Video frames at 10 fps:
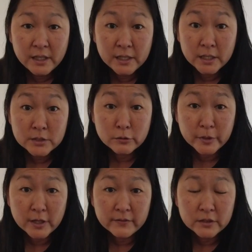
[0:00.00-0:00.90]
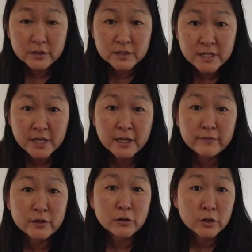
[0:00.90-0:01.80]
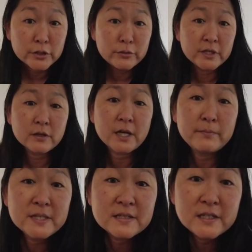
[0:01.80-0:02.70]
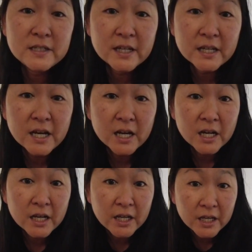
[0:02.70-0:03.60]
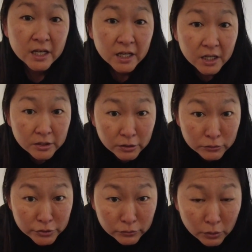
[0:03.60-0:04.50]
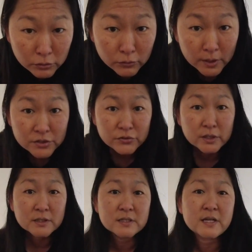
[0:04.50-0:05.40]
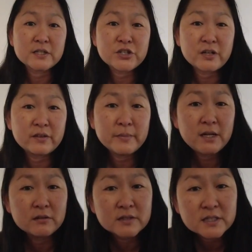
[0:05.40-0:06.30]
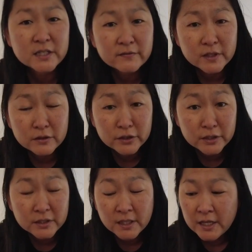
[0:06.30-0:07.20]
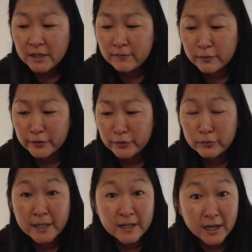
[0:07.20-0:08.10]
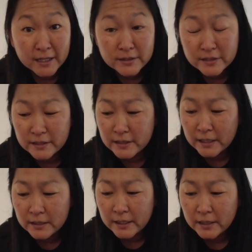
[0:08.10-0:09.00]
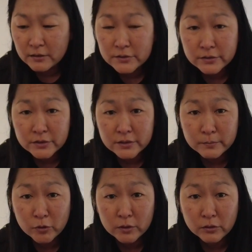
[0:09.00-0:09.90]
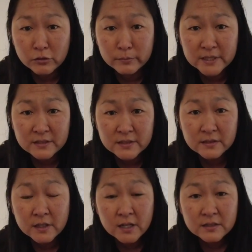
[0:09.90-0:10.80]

Hey guys, hope you're having a good day. If you're new here, I'm Misty, and I go to local restaurants and check them out and see if they're good for you and I to eat at, and also to support local business.